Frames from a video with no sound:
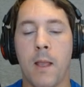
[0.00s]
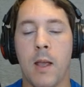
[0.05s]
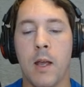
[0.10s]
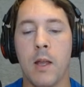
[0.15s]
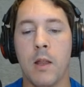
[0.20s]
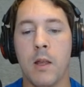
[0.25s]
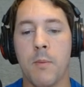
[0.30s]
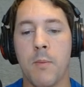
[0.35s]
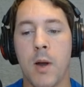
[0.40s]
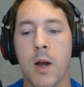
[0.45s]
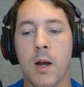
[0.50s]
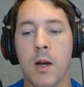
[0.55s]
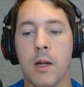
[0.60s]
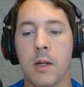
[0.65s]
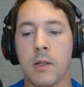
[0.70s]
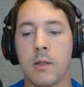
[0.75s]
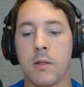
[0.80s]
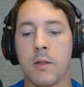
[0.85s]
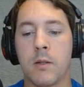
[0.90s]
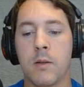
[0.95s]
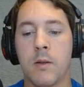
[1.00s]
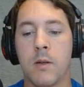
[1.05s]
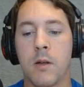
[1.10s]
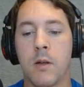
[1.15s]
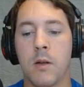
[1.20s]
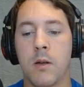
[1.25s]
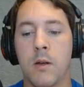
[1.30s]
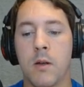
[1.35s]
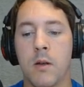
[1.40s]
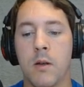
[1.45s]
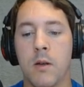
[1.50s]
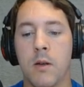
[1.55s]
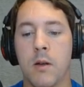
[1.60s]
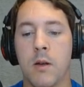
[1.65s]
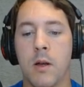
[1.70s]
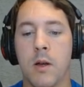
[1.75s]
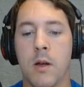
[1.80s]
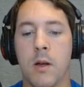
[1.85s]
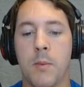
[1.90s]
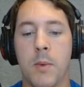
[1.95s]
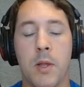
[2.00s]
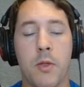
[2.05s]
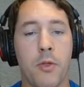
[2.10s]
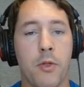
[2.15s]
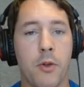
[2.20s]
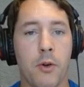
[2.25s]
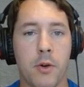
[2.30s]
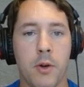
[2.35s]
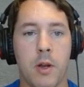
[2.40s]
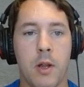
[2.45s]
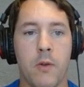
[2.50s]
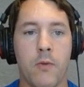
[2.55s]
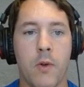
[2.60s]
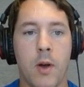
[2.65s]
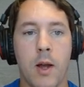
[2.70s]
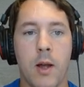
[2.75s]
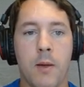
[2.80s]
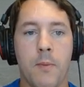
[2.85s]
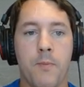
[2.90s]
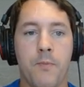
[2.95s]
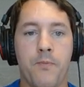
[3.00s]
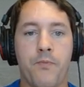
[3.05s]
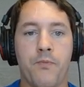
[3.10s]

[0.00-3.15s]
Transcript: in the Americas, in 3rd Nephi,